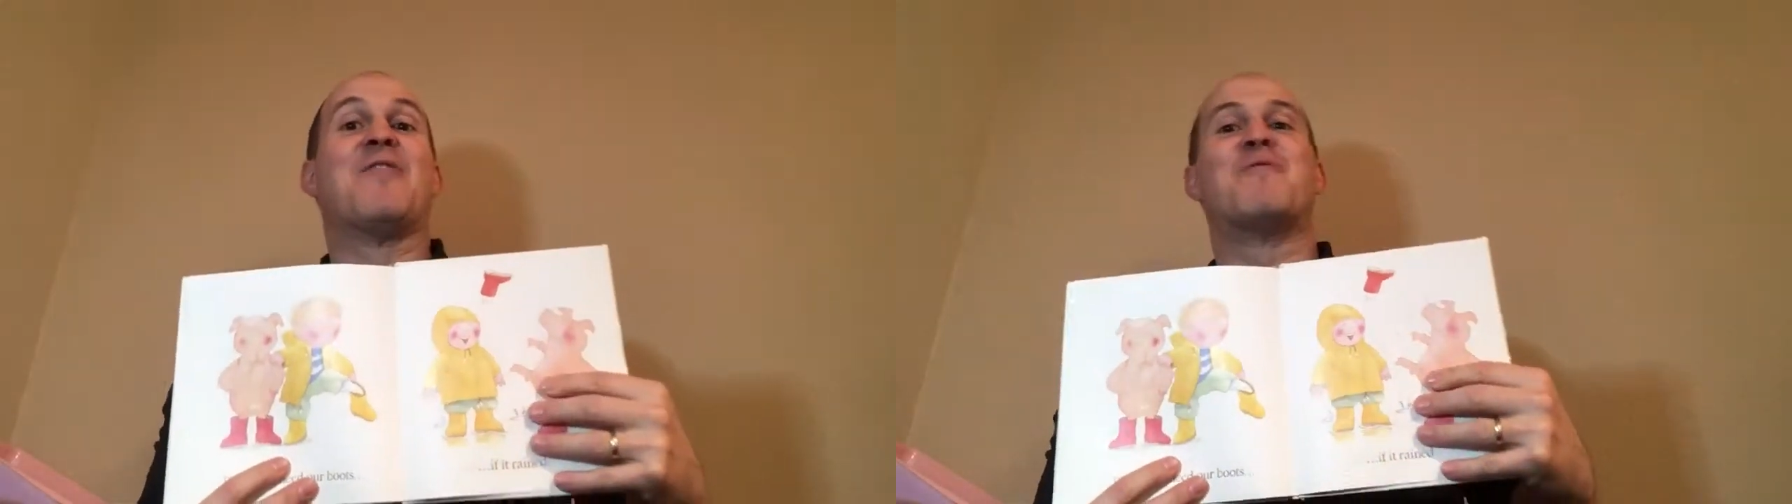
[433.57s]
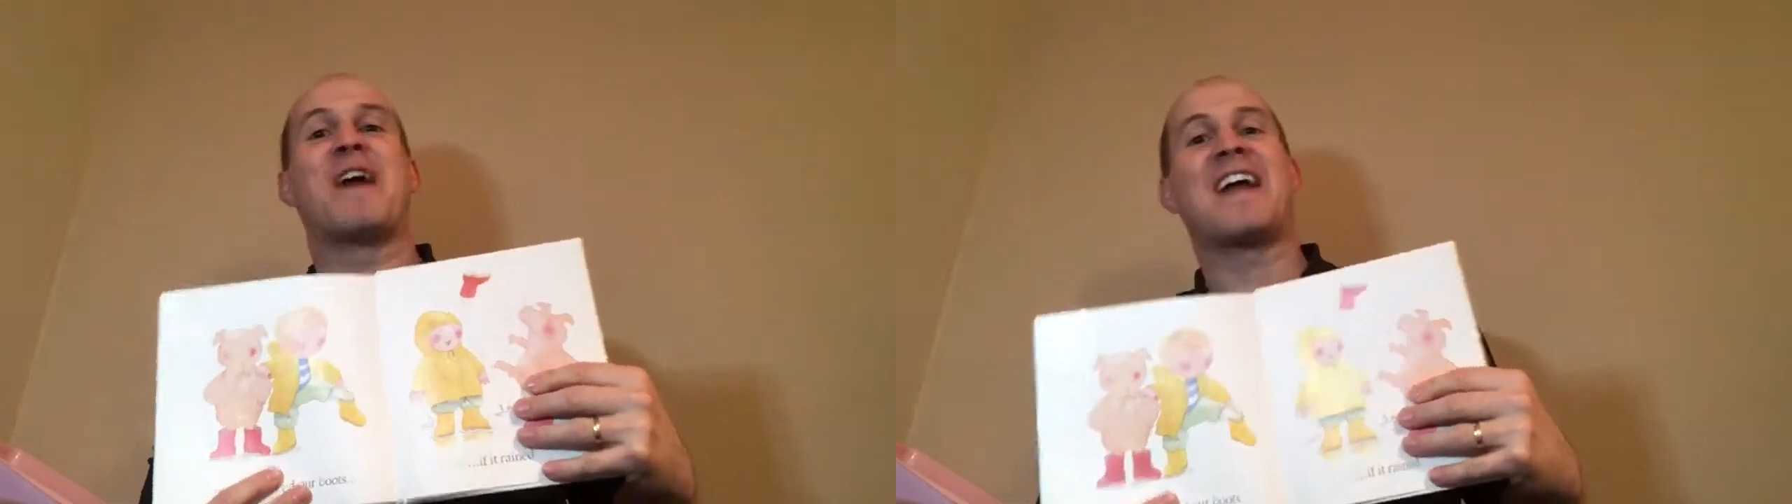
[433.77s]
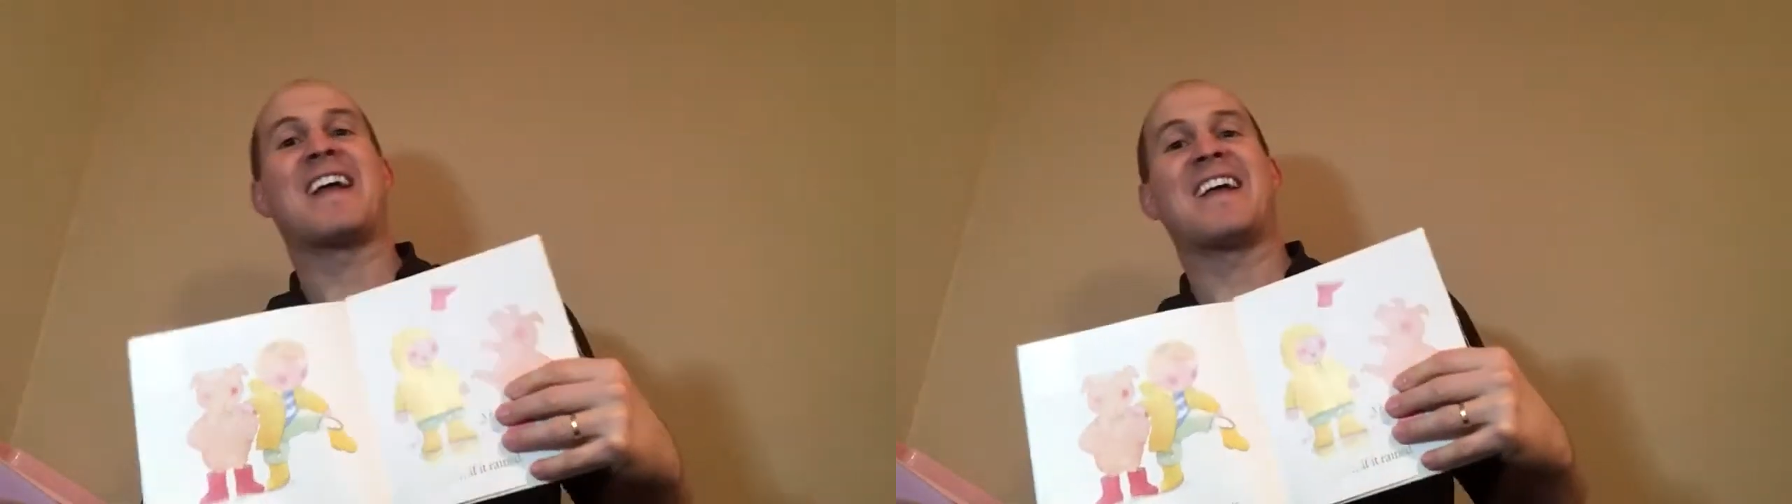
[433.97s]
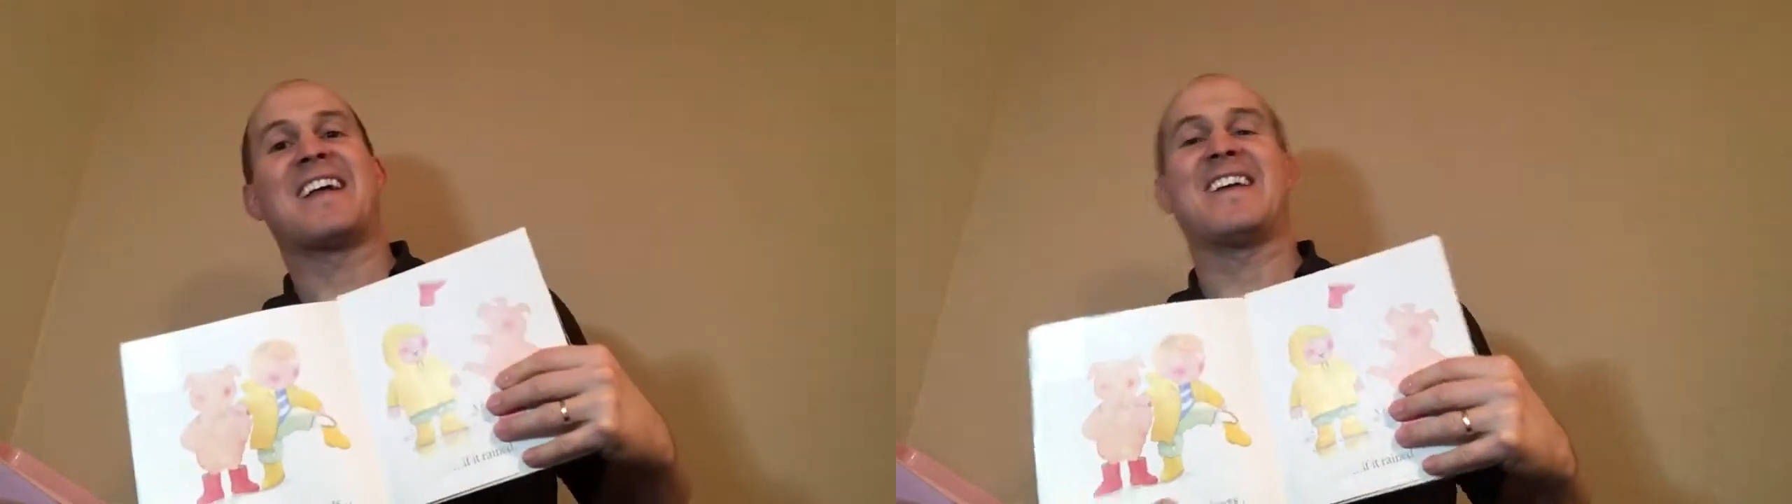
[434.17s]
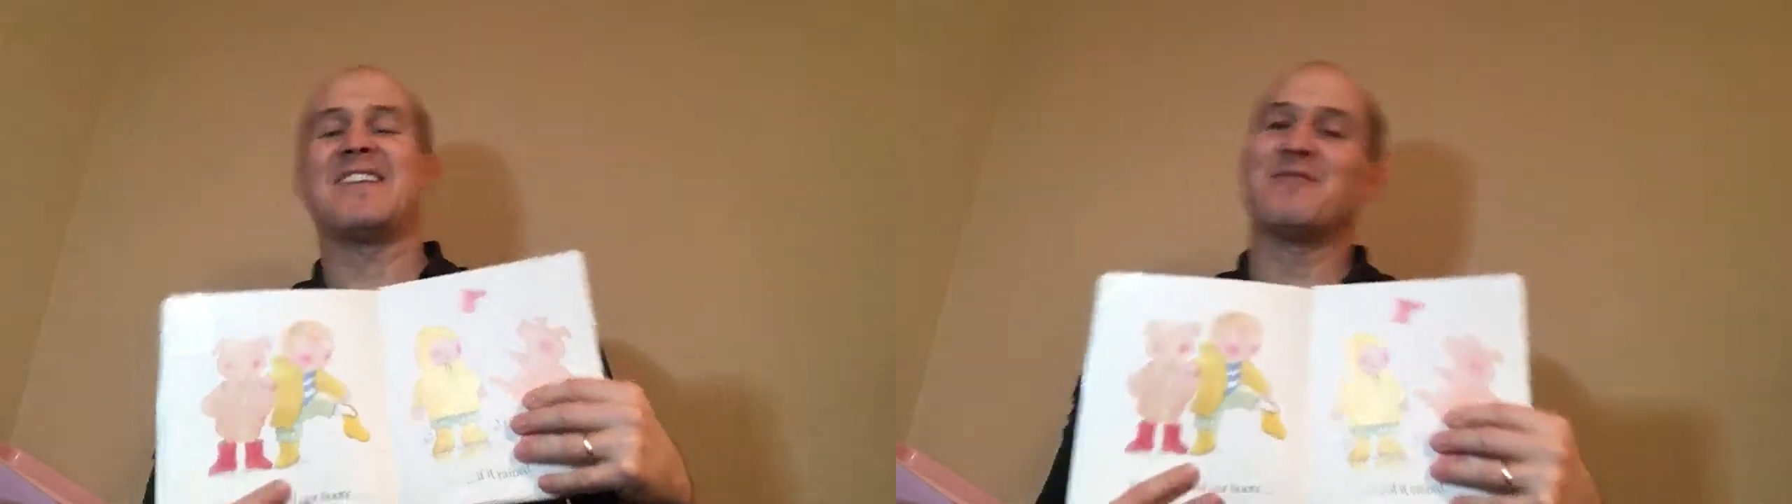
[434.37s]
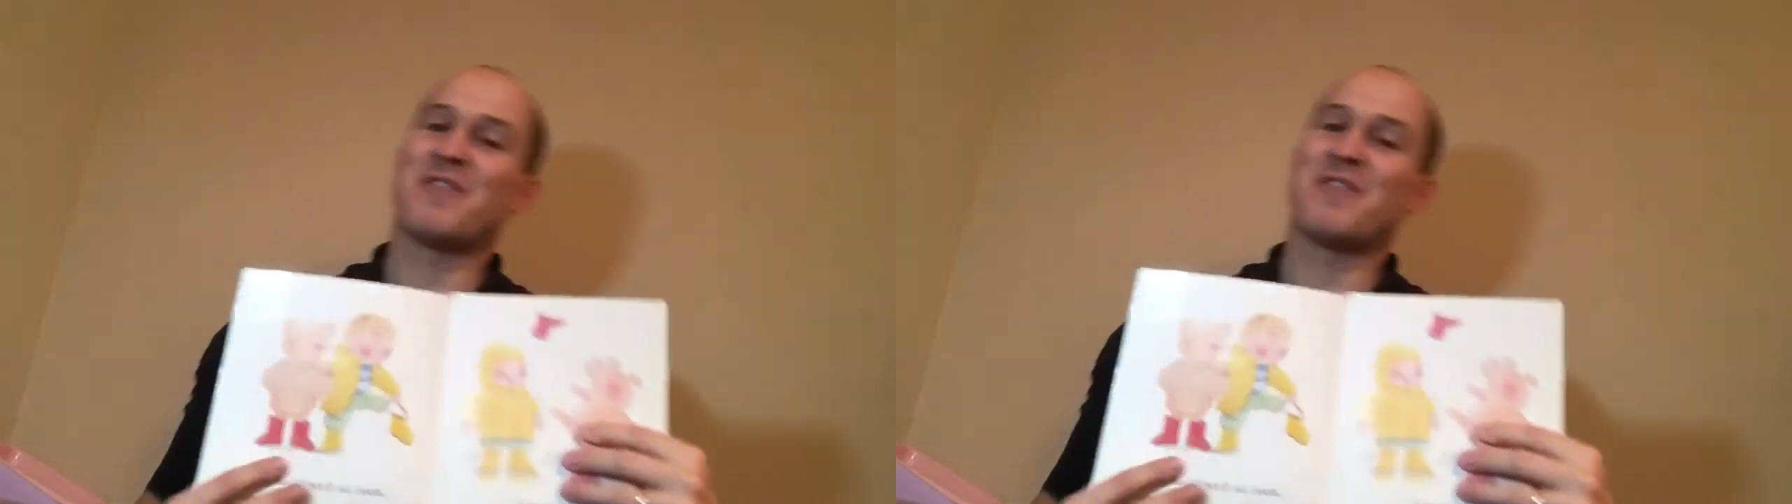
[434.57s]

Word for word: Rain,